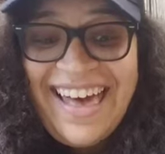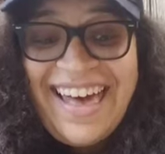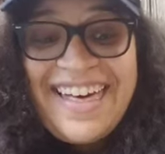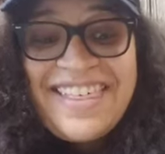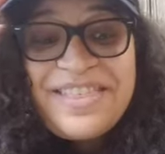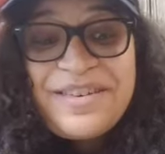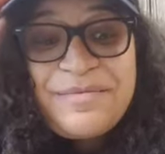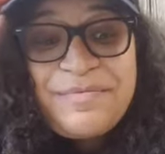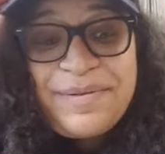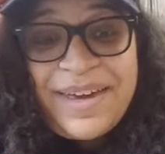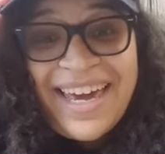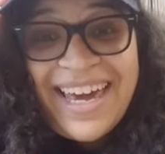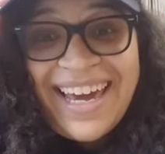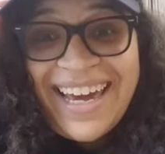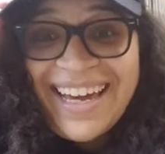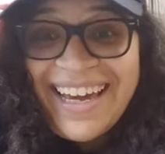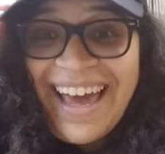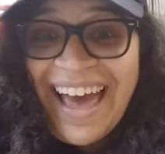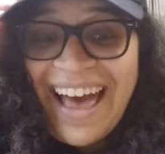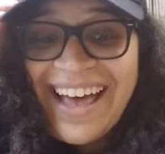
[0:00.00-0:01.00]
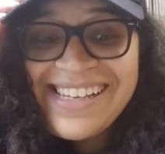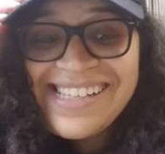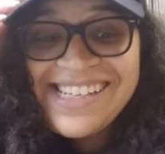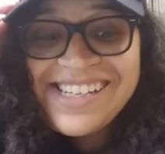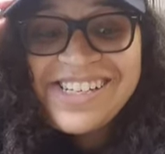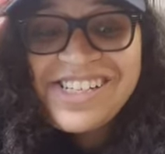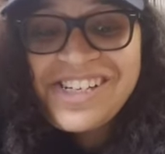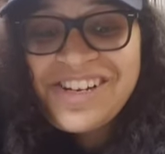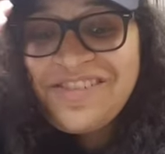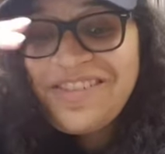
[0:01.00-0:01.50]
The bee has a
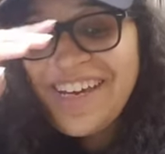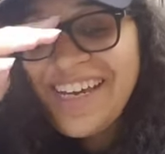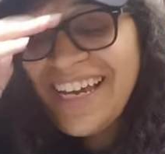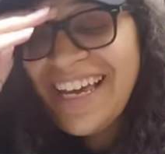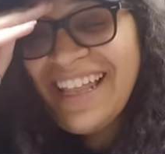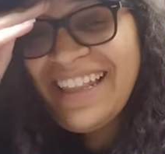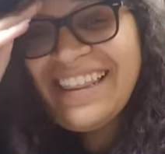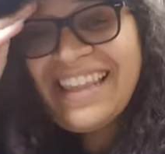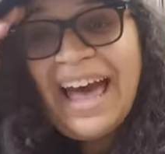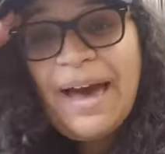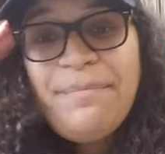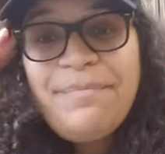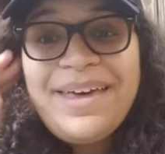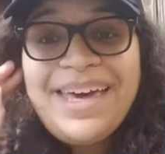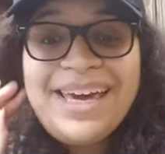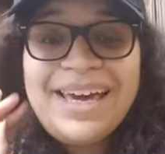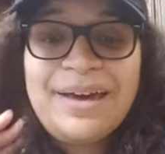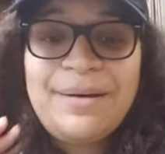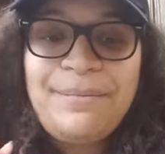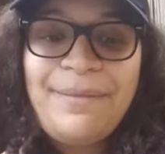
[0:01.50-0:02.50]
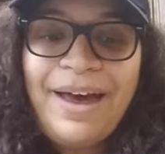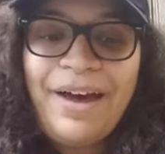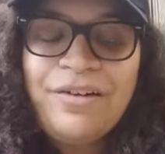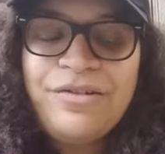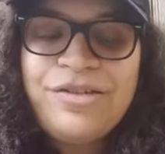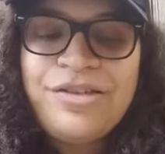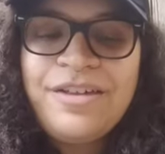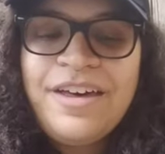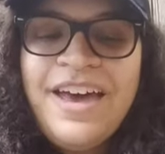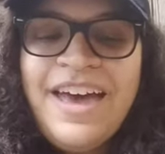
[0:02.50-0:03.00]
chewing, lapping
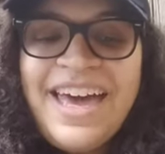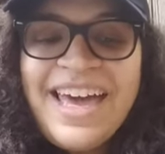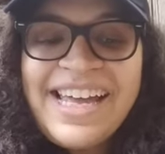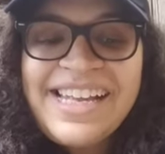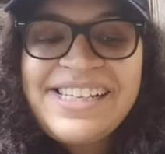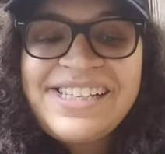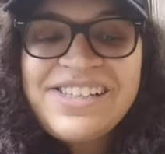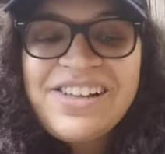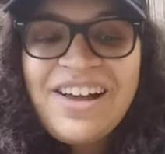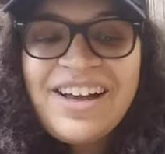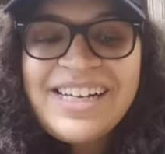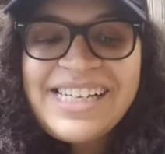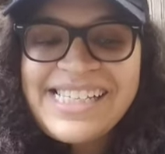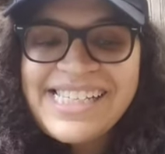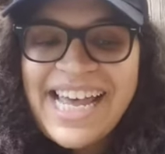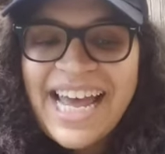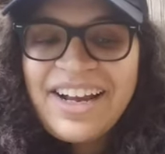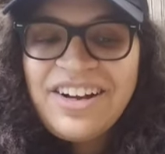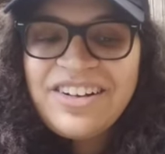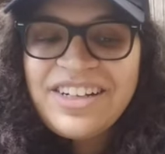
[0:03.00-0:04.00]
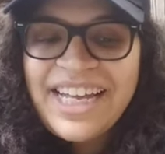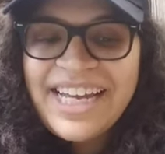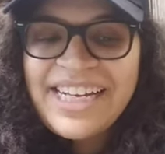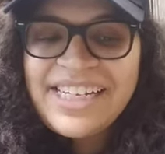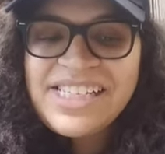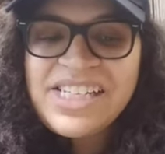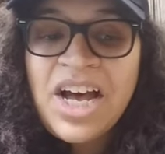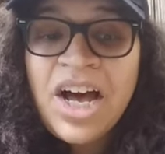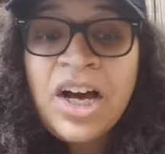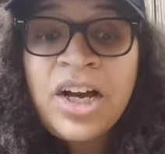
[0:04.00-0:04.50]
mouth. Its long dagger-like
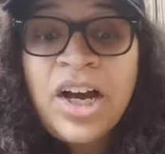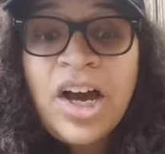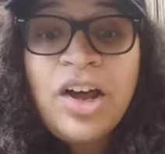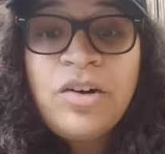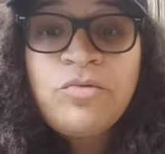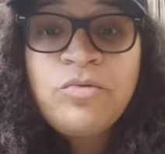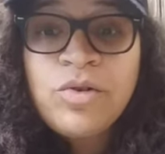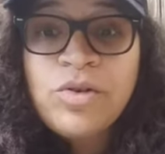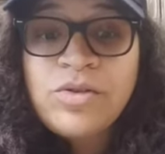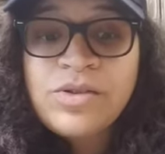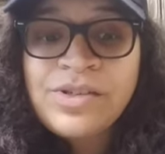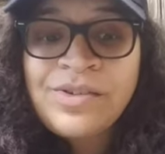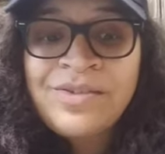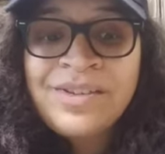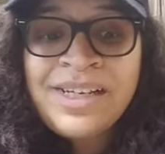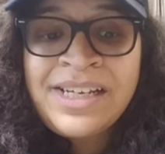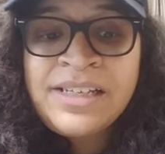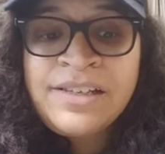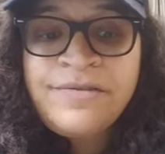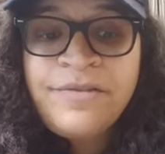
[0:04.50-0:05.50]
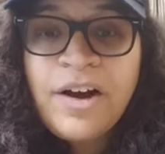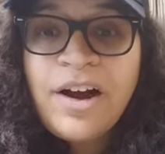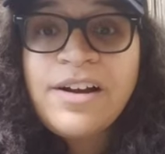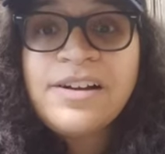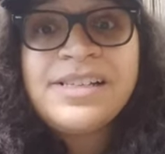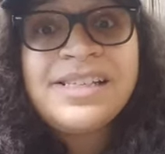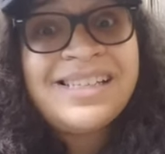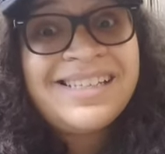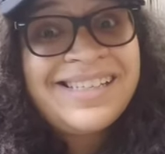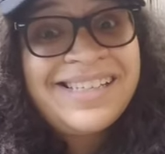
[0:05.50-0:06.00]
tongue unrolls only as far
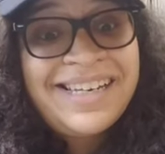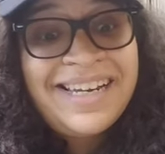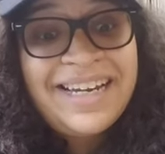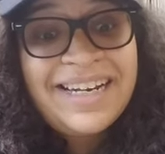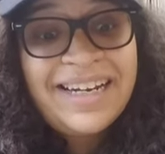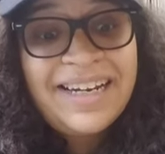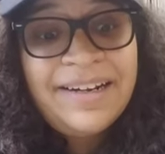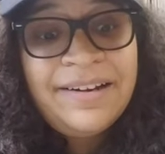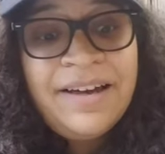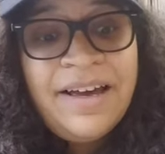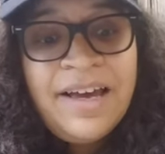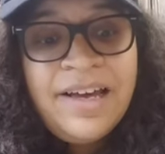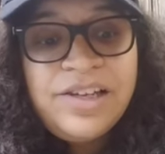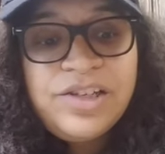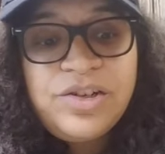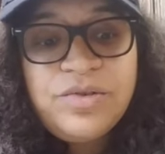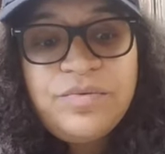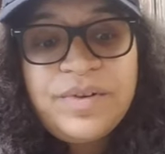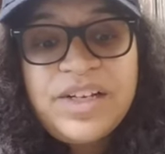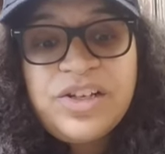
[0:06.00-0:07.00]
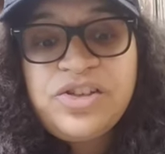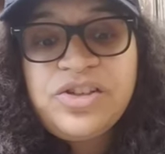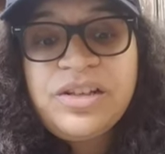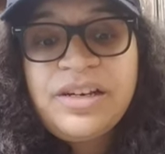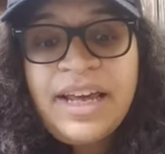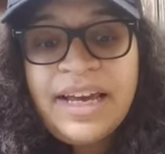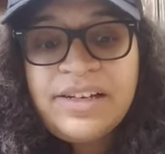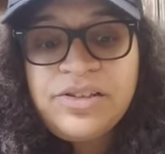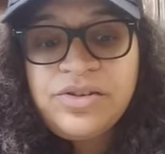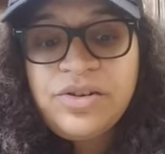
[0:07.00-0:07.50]
as it's needed to reach the
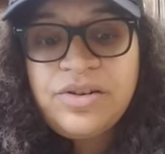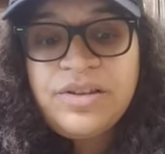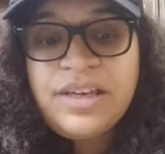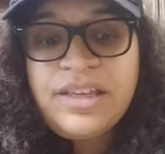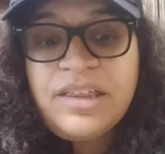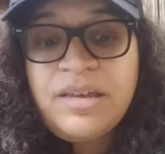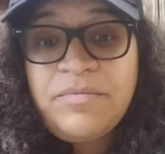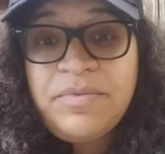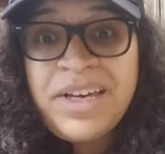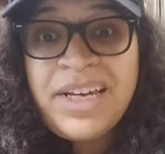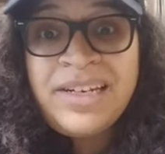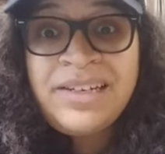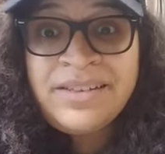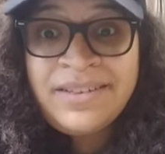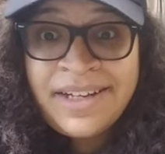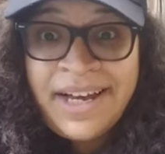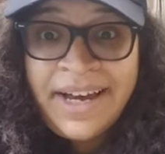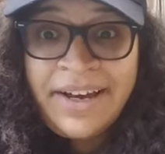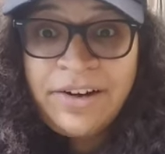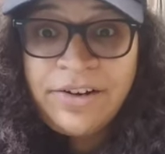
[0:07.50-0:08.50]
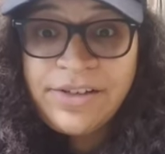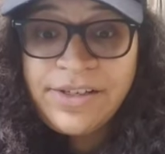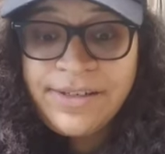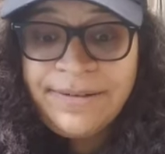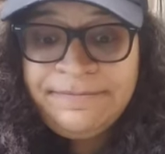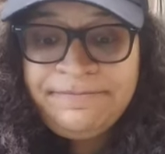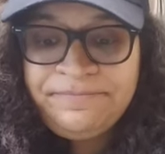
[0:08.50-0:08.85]
nectar that the bee desires.